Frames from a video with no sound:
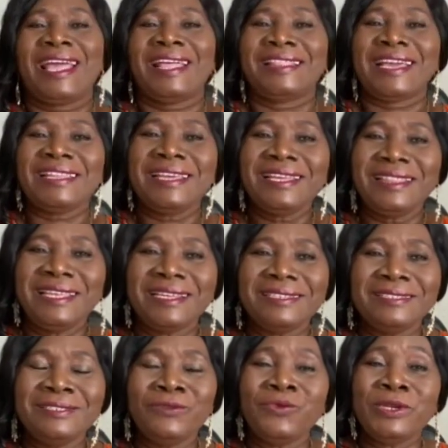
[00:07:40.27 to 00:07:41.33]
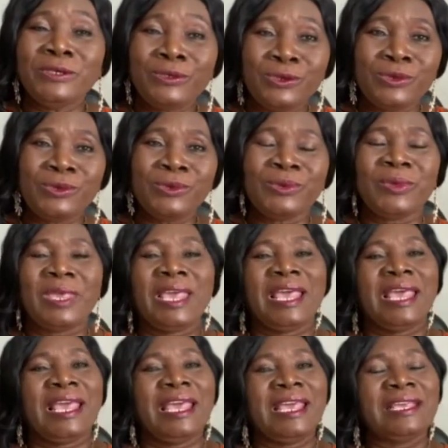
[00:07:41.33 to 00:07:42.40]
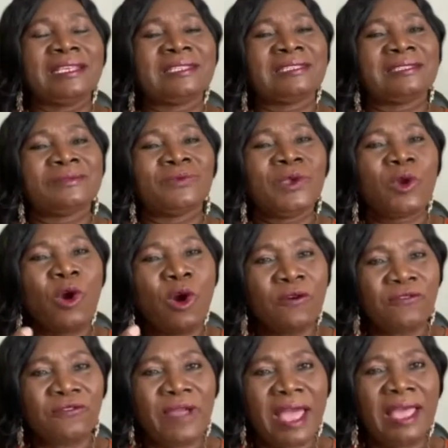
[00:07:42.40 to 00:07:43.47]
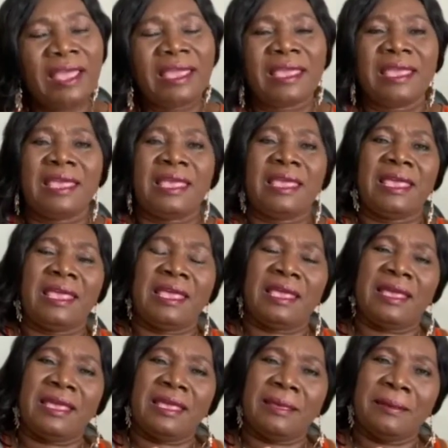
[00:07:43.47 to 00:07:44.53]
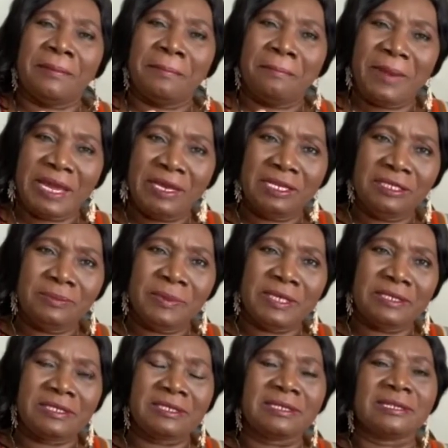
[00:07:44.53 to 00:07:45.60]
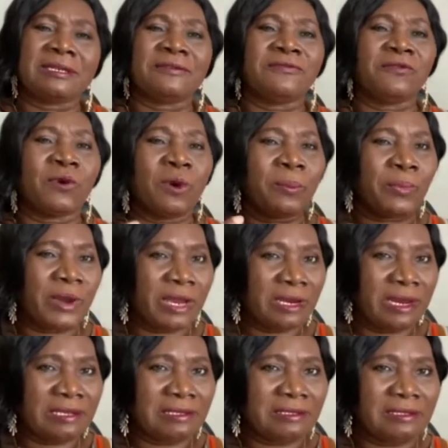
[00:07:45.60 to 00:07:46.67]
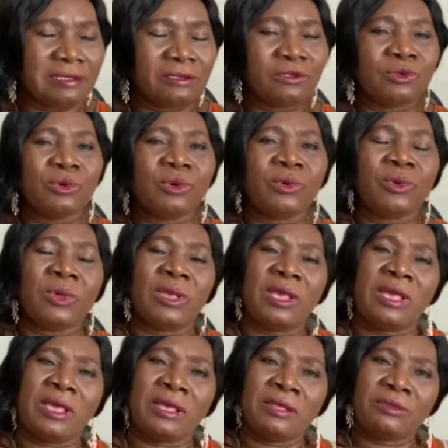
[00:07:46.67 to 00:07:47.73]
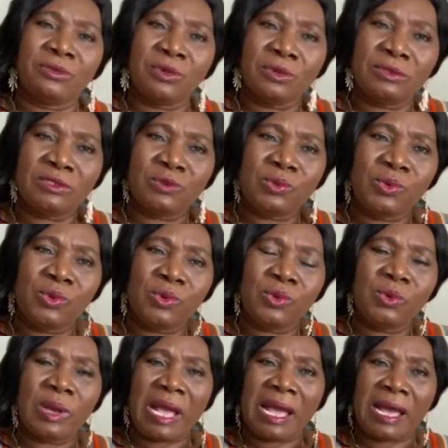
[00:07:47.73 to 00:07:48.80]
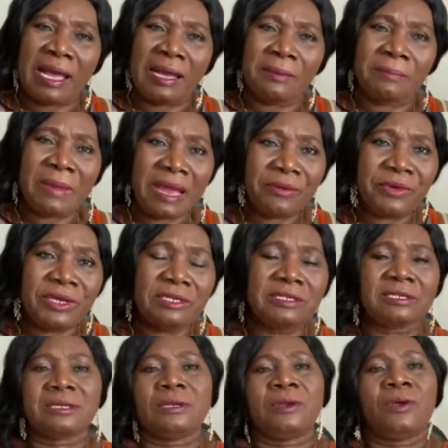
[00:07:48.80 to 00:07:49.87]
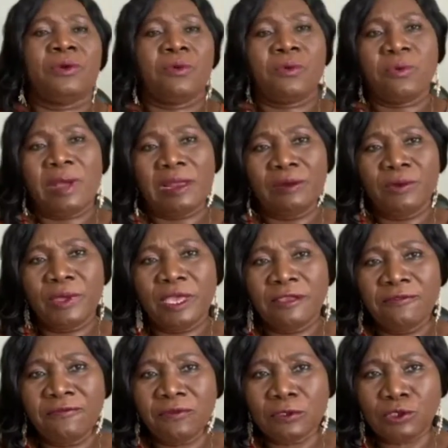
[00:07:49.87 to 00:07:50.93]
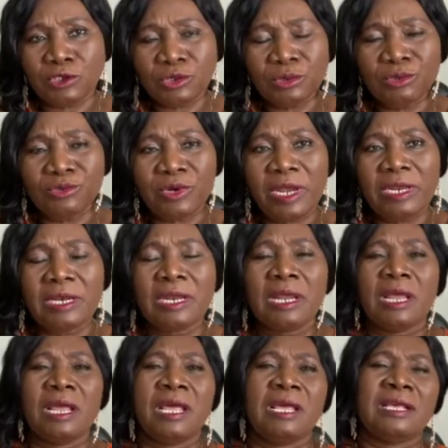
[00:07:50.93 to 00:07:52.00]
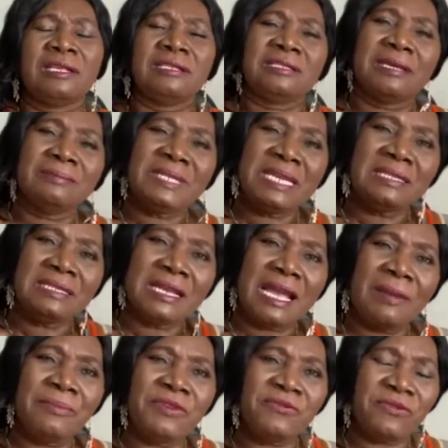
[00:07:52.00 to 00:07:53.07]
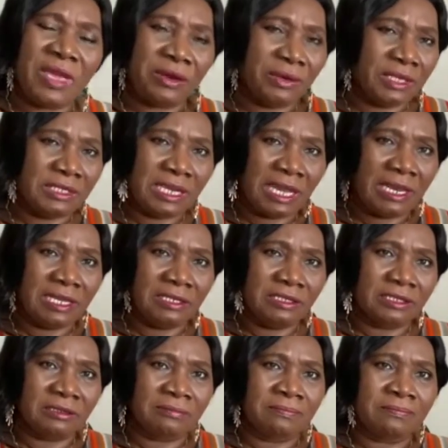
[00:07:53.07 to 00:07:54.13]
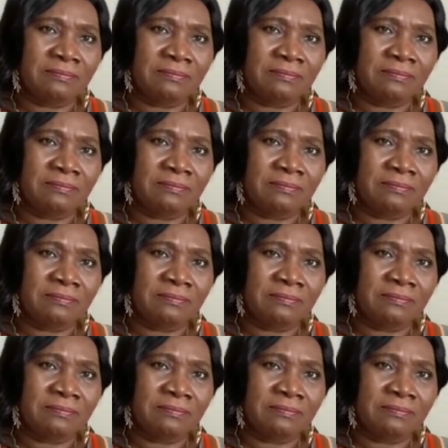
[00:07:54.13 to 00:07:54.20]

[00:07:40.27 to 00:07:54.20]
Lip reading: The other thing we do is we offer management for pregnancy. So those who are married, who are looking for children, sometimes it can be very challenging,